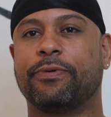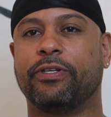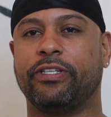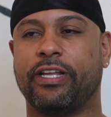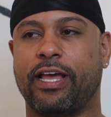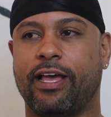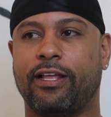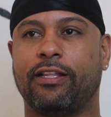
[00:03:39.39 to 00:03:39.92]
but
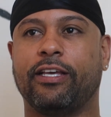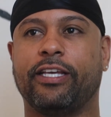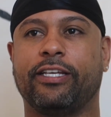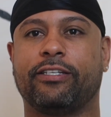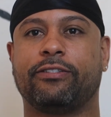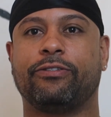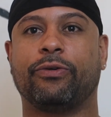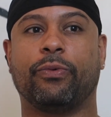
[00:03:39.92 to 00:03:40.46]
not
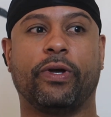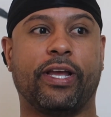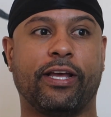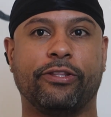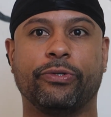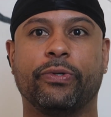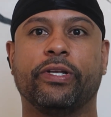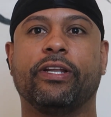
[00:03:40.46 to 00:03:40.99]
like the way
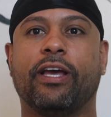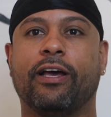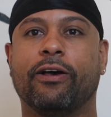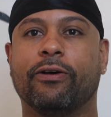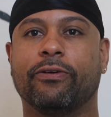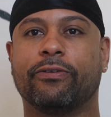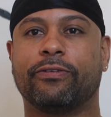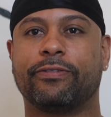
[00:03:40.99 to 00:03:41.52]
I do it
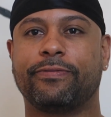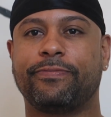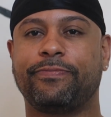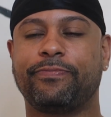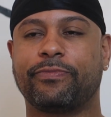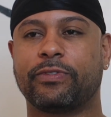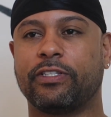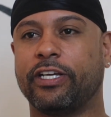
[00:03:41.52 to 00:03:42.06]
now. Yeah.
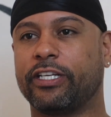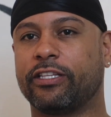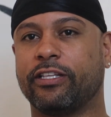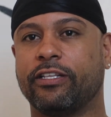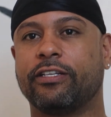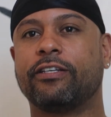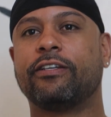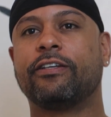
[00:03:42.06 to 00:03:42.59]
And that you're a
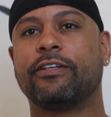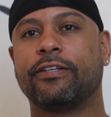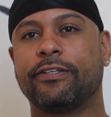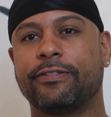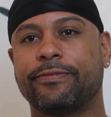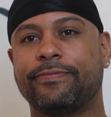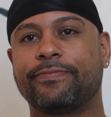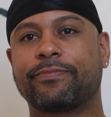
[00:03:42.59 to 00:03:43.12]
big baseball
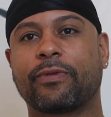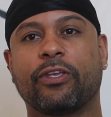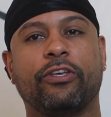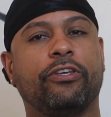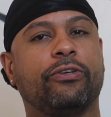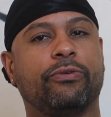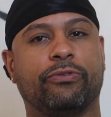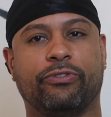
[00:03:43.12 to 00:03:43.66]
guy,
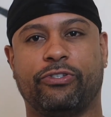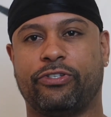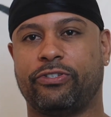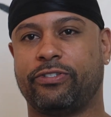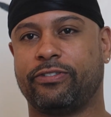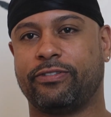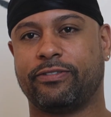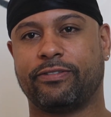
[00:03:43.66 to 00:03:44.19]
Huge.
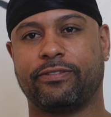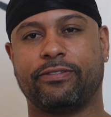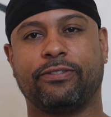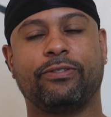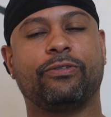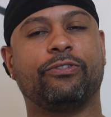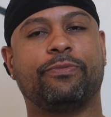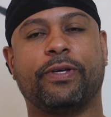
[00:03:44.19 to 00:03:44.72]
huge
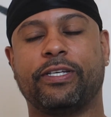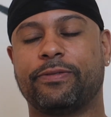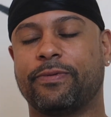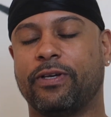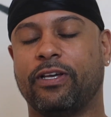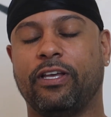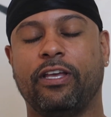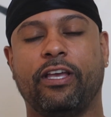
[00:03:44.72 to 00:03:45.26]
baseball guy. Okay.
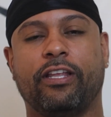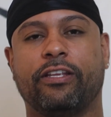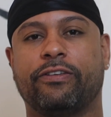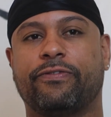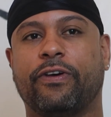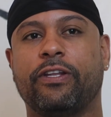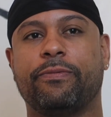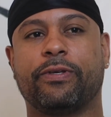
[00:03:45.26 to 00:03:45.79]
And it's
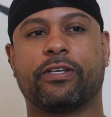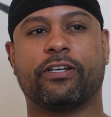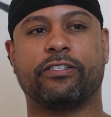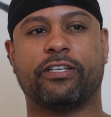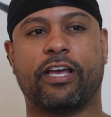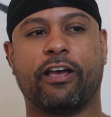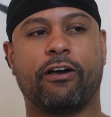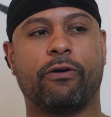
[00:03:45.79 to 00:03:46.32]
funny
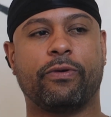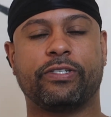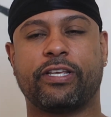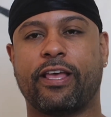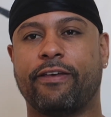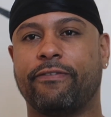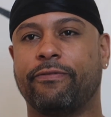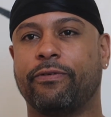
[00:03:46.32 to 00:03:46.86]
because I always
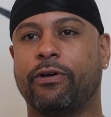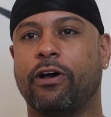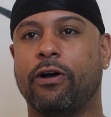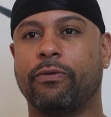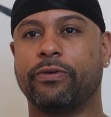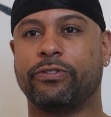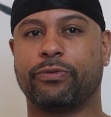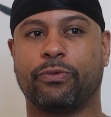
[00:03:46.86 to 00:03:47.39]
have
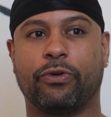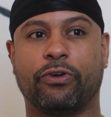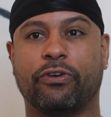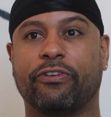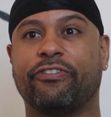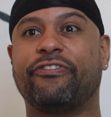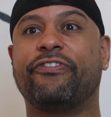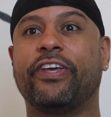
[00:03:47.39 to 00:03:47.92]
always
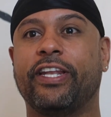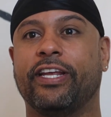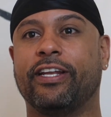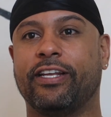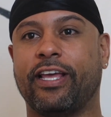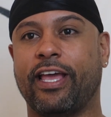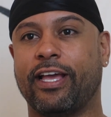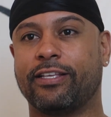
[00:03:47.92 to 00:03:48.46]
wore
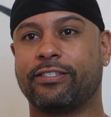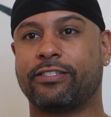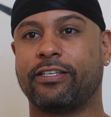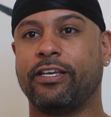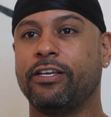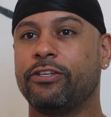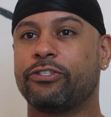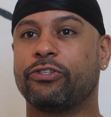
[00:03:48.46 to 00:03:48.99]
fitted hats.
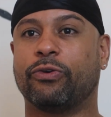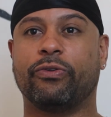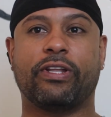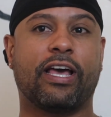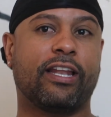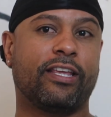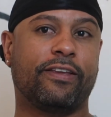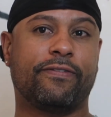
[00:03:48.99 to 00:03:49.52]
Yeah. So
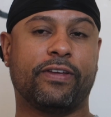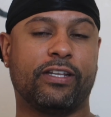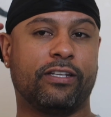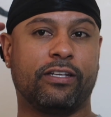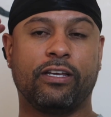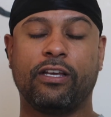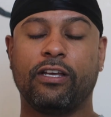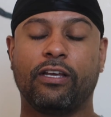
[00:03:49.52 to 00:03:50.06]
not
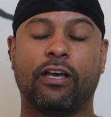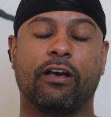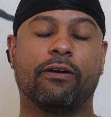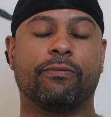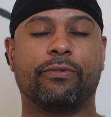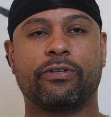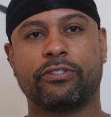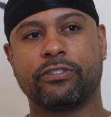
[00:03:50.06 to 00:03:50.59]
even
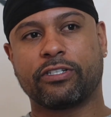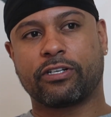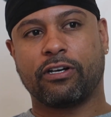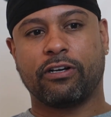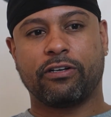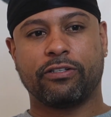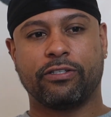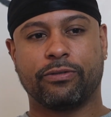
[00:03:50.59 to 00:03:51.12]
um, what is it
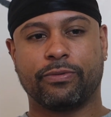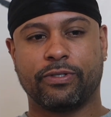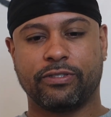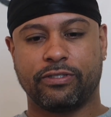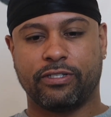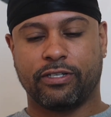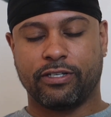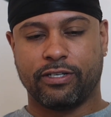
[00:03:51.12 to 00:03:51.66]
called? The
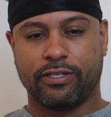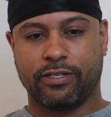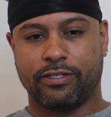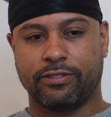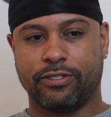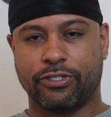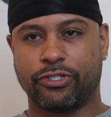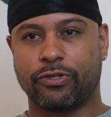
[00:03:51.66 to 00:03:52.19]
ones uh,
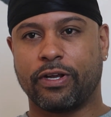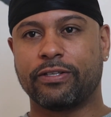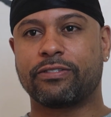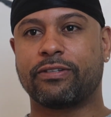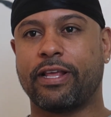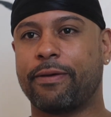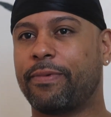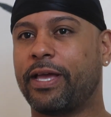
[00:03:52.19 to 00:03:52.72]
snapbacks.
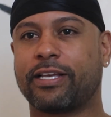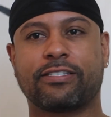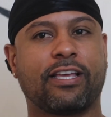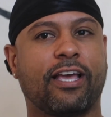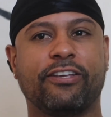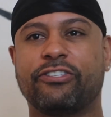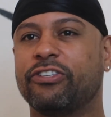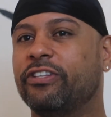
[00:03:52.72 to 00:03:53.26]
Snapbacks.
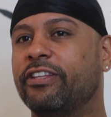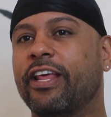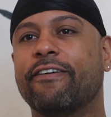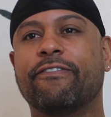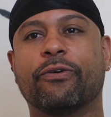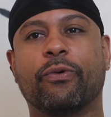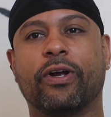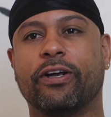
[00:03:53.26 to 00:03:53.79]
snapbacks. I used to
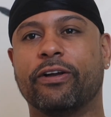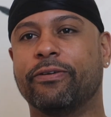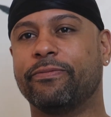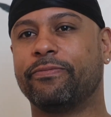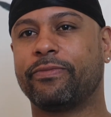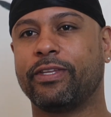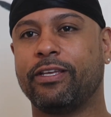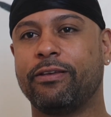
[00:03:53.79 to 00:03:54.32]
never wear them
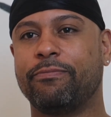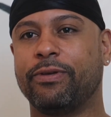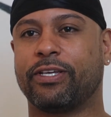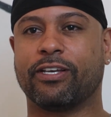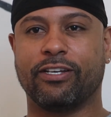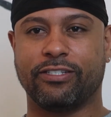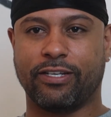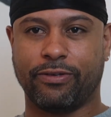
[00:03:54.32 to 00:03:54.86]
yeah.
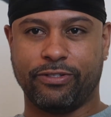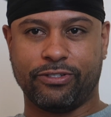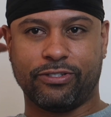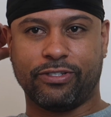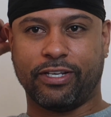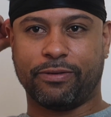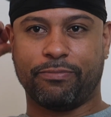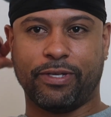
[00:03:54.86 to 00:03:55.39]
because I used to
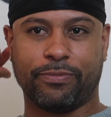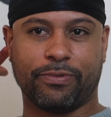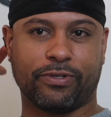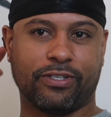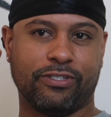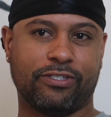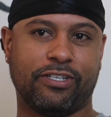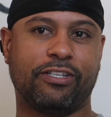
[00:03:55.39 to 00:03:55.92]
think people
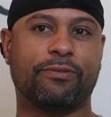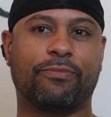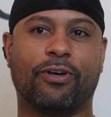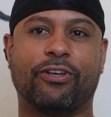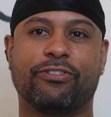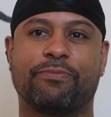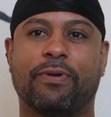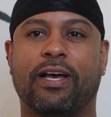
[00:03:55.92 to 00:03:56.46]
could see the
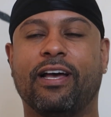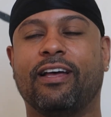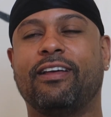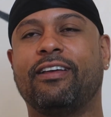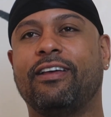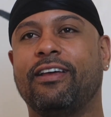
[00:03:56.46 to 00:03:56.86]
bald spot.